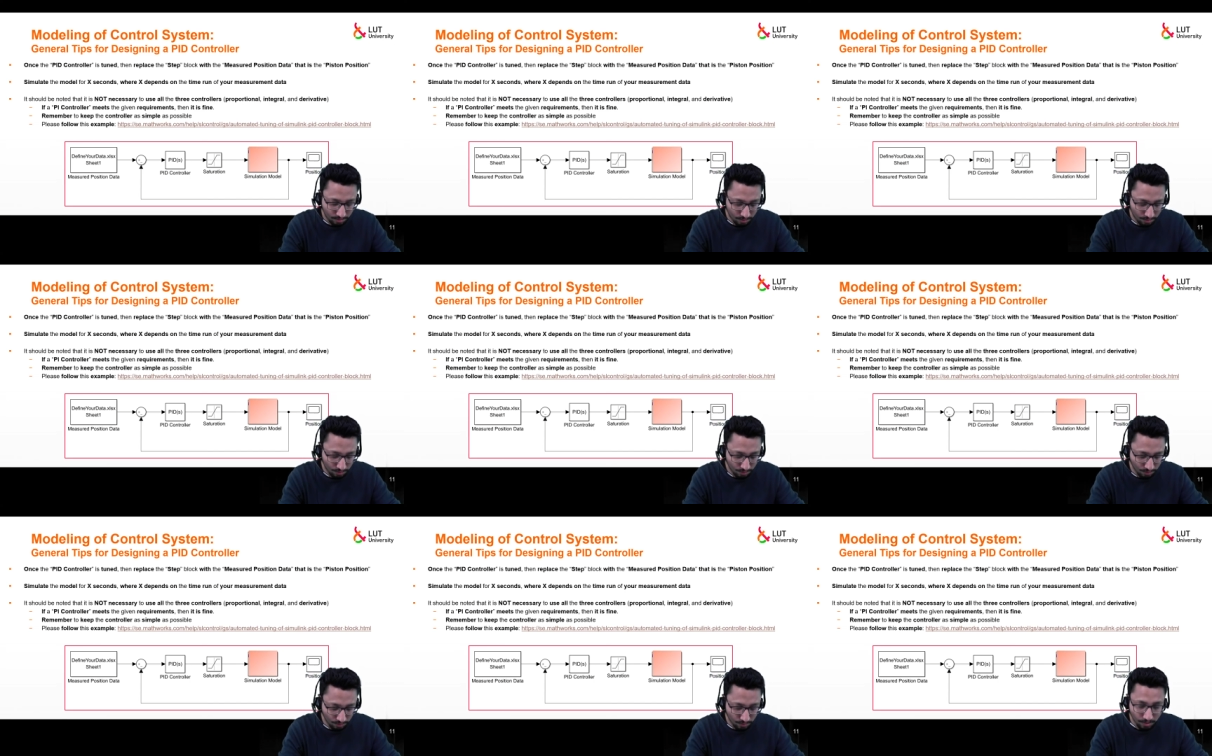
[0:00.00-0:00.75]

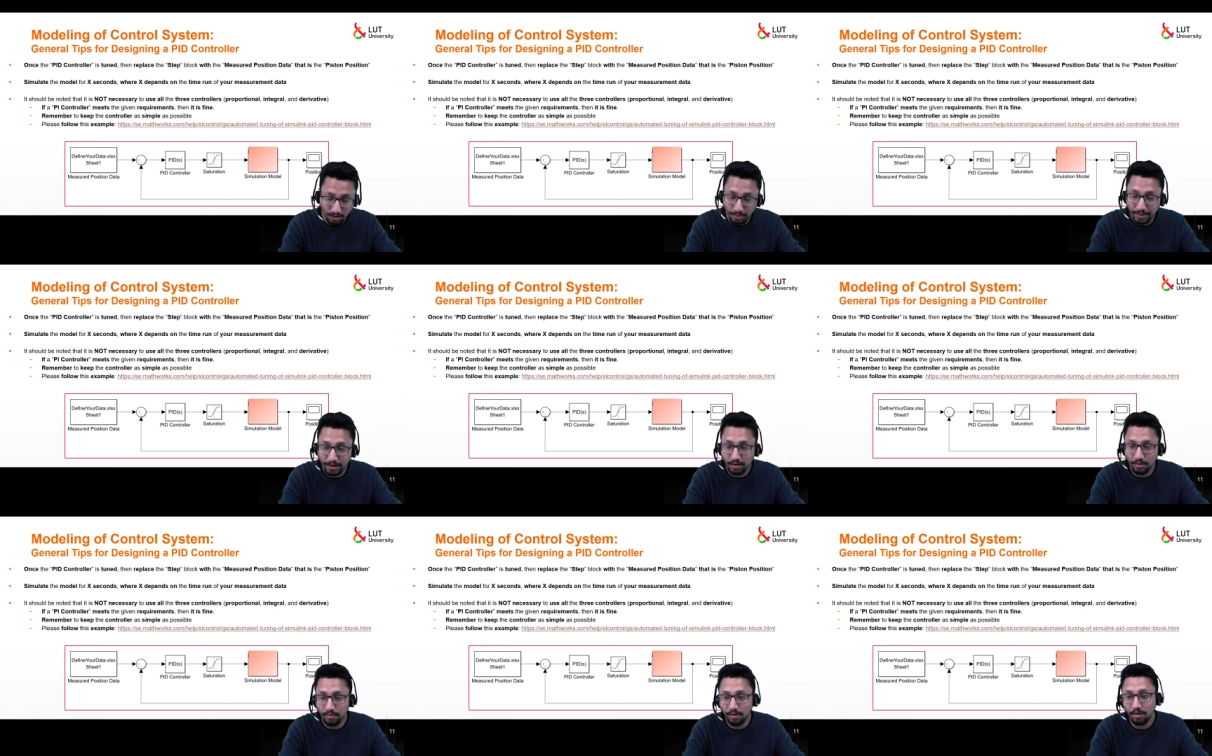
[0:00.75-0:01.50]
to uh, limit
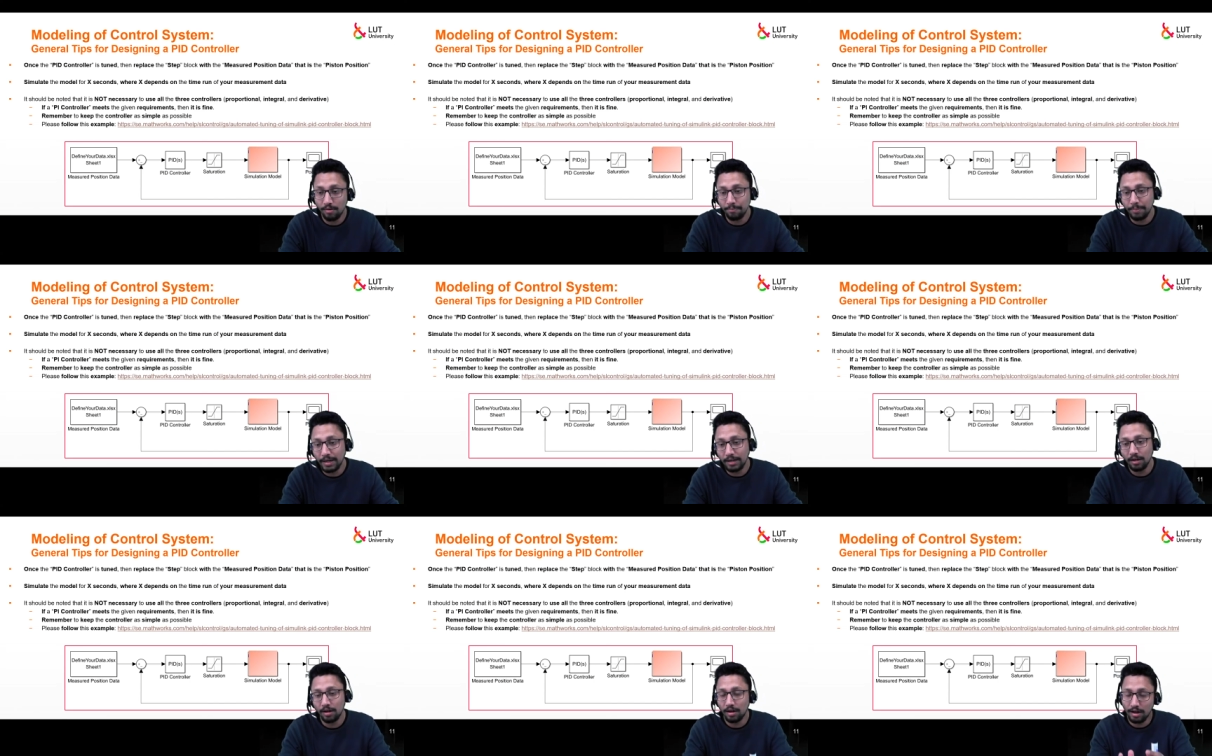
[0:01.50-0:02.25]
uh, main,
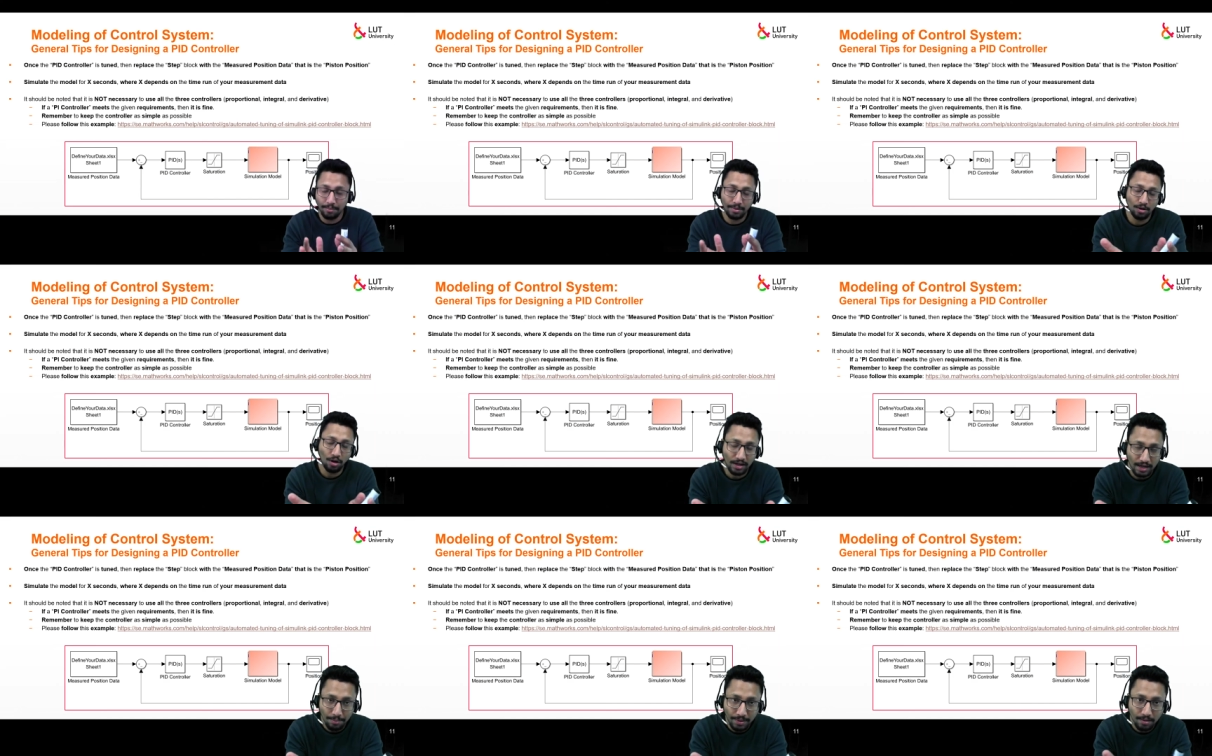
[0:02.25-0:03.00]
uh, I mean not
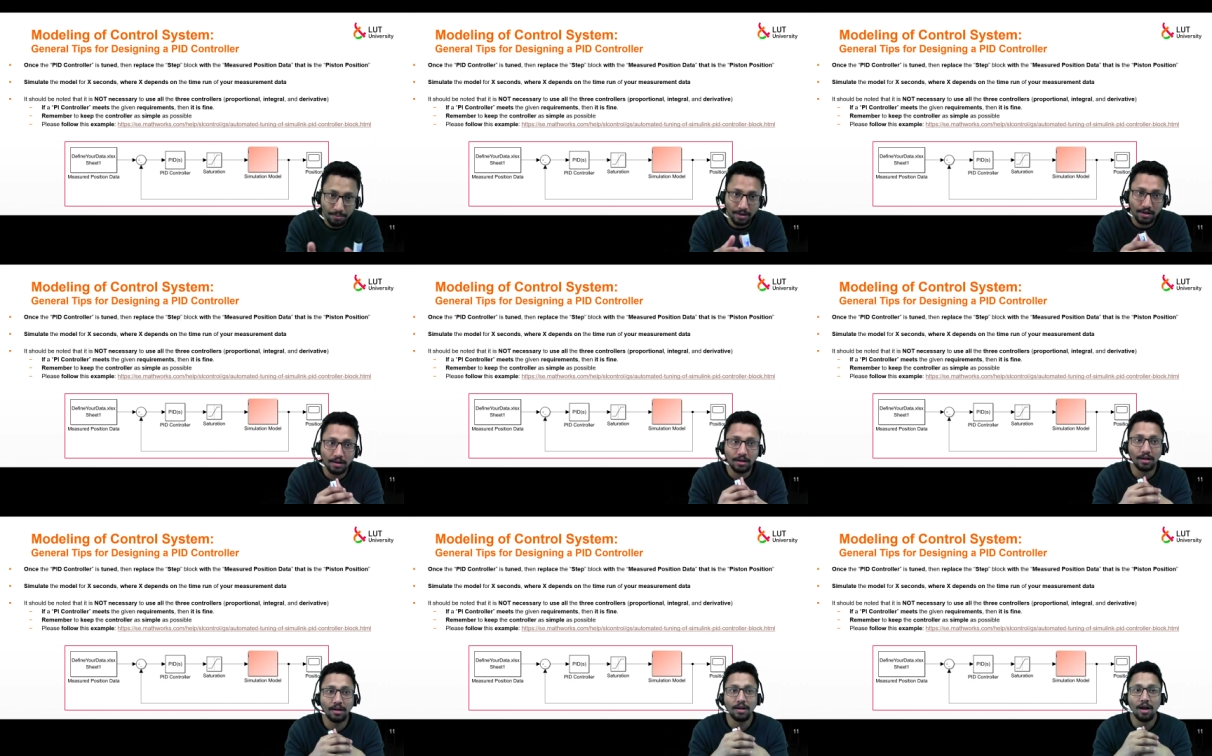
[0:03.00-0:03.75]
limit but
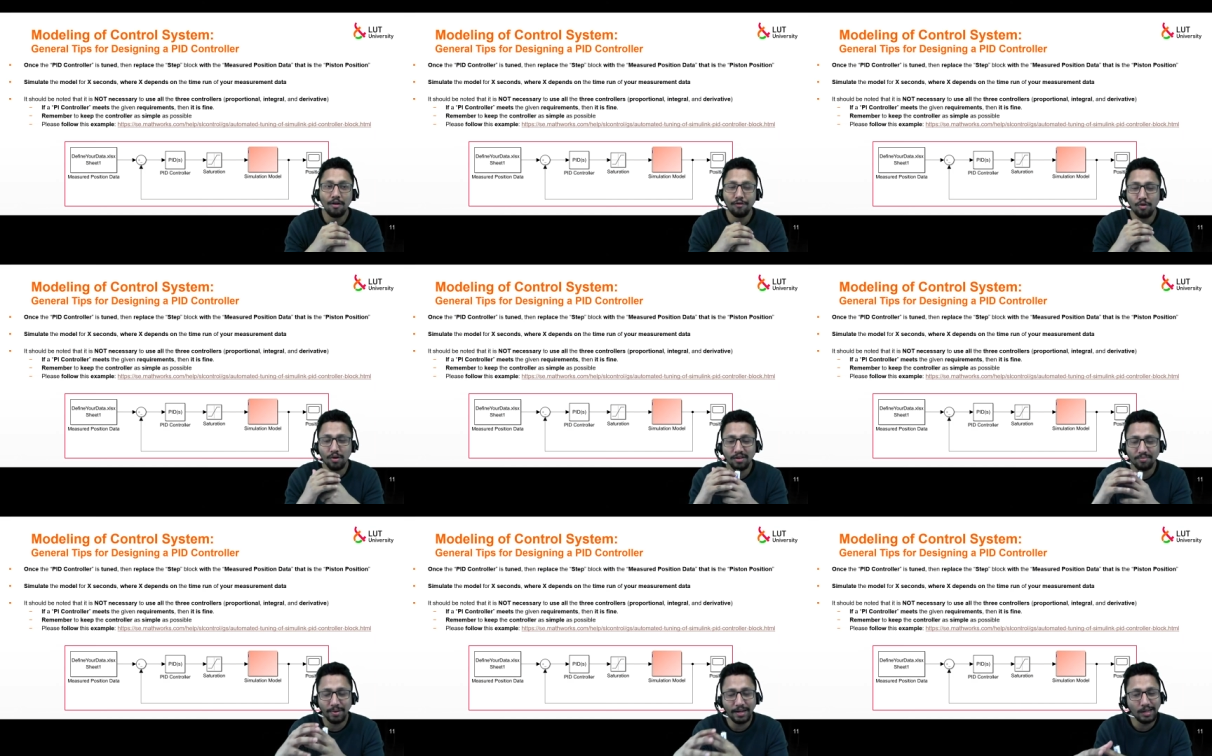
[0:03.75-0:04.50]
uh,
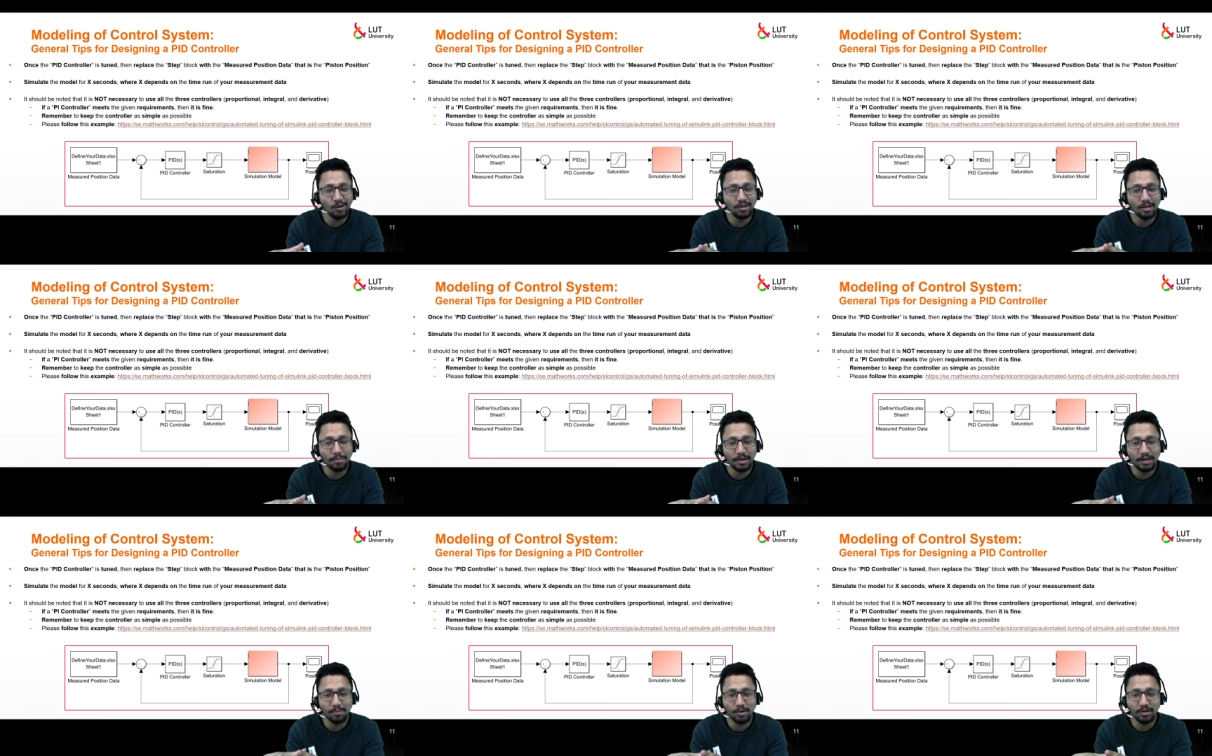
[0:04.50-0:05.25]
focus mainly on the
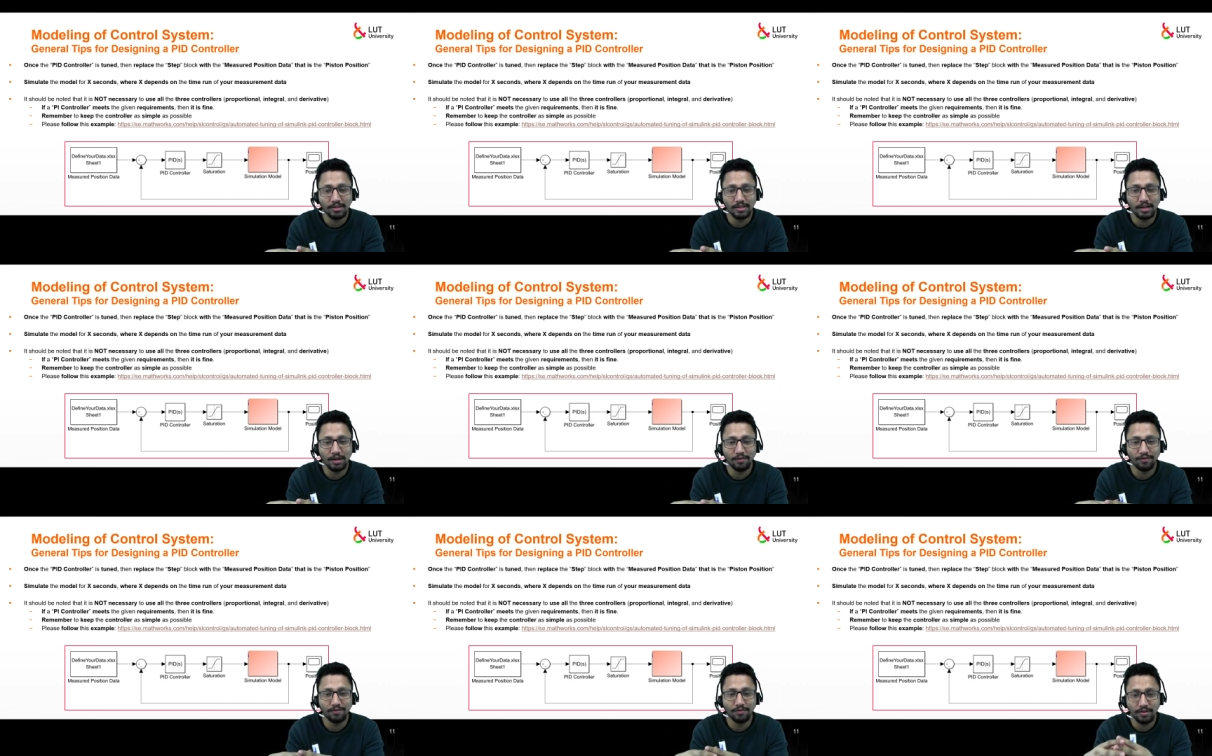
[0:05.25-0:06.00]
multibody side
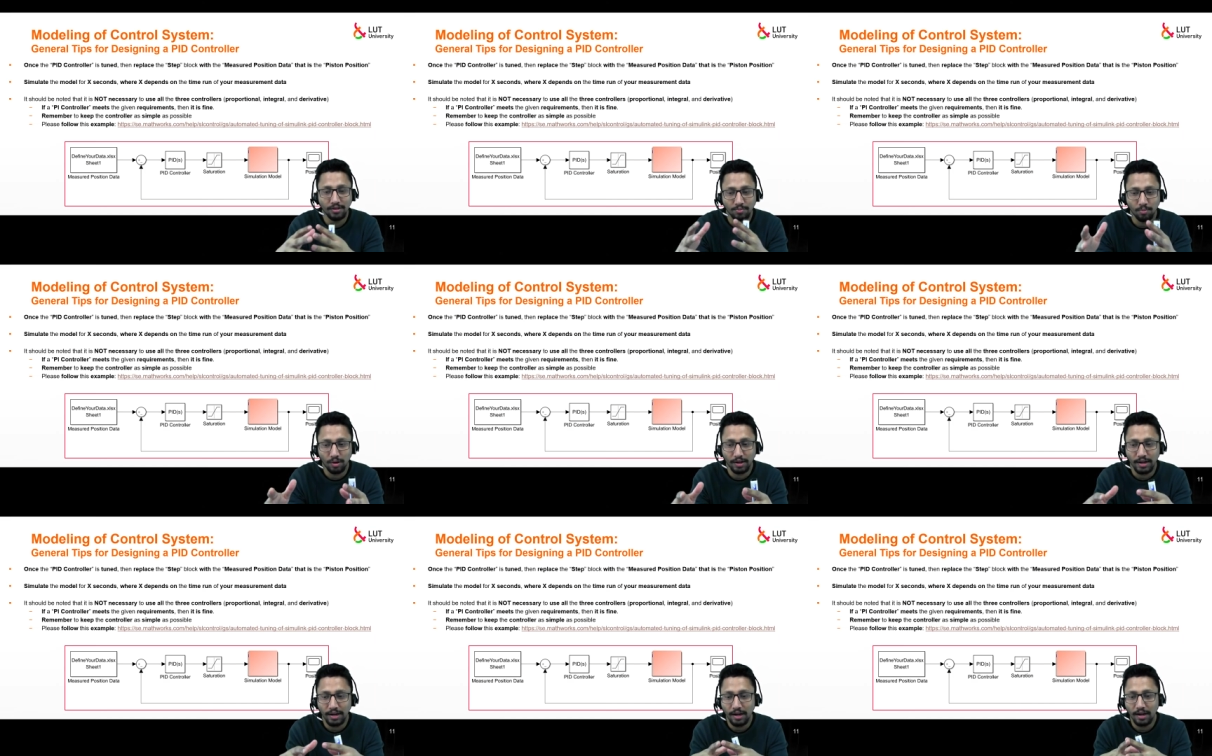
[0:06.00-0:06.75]
of this
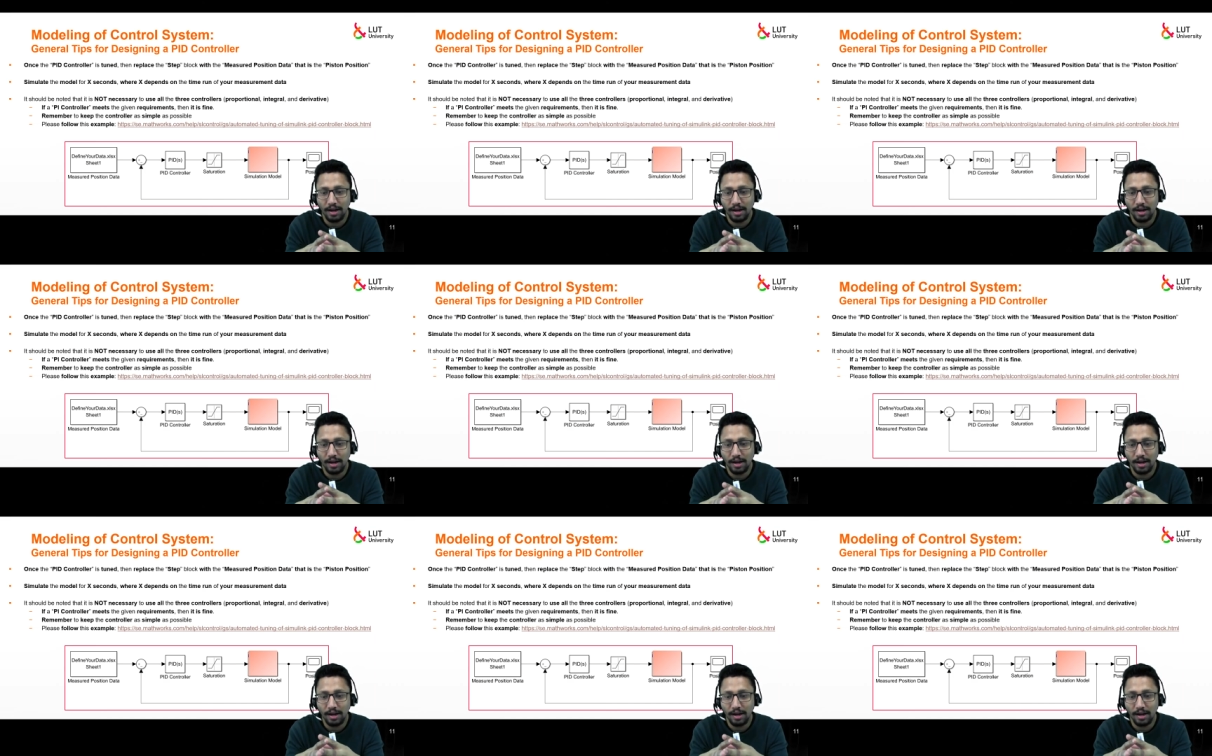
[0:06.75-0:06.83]
modeling,